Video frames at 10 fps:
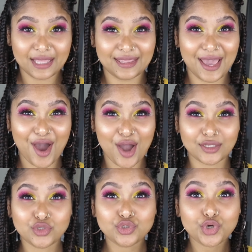there are
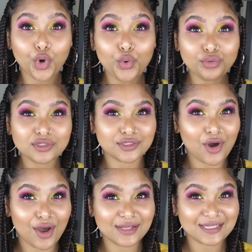two
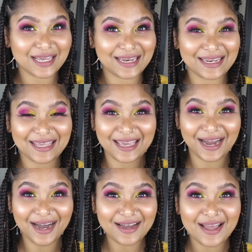stars in
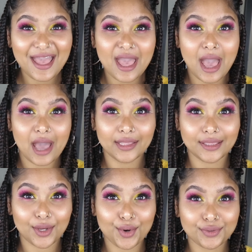here
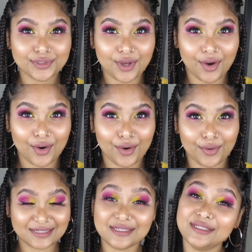and those
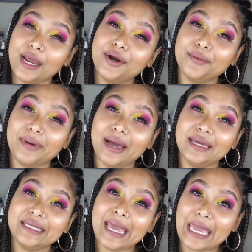are
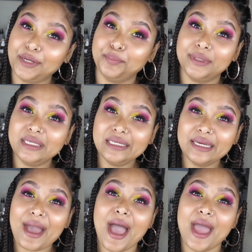ceramide
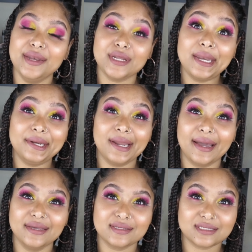NP and
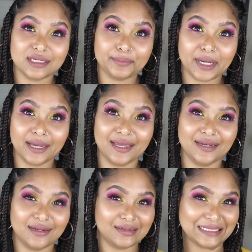
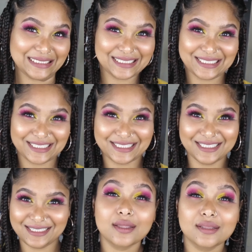niacinamide.
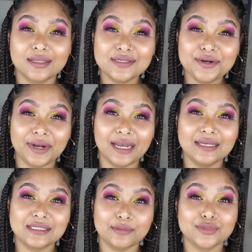These are really
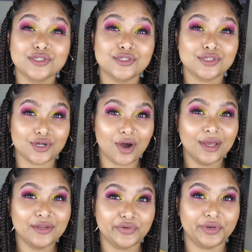some star
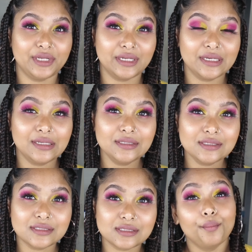
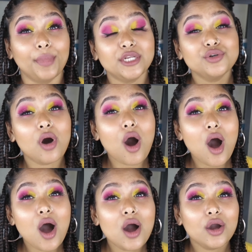ingredients but you
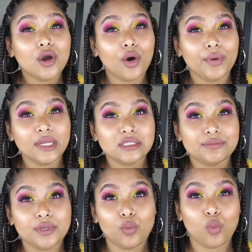are going to
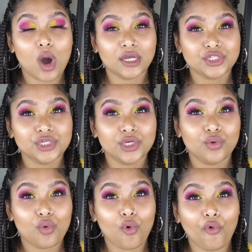be washing it
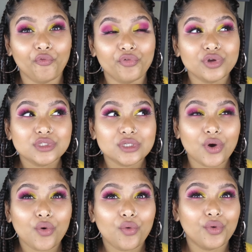off
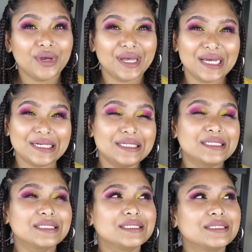so it
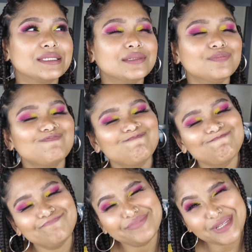
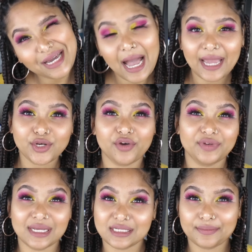kind of
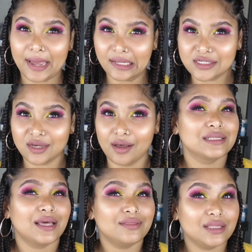doesn't matter
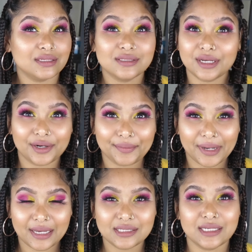that there's
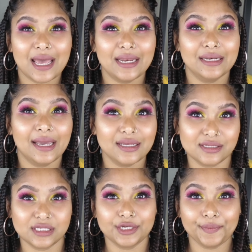ceramides and
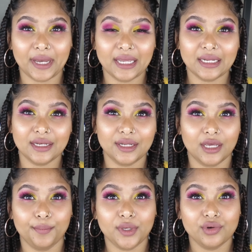niacinamide in
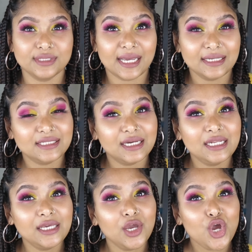here because
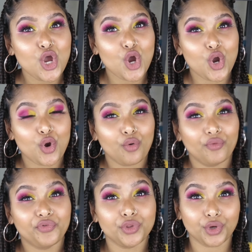ideally
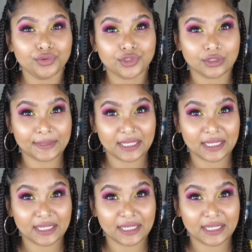for those to be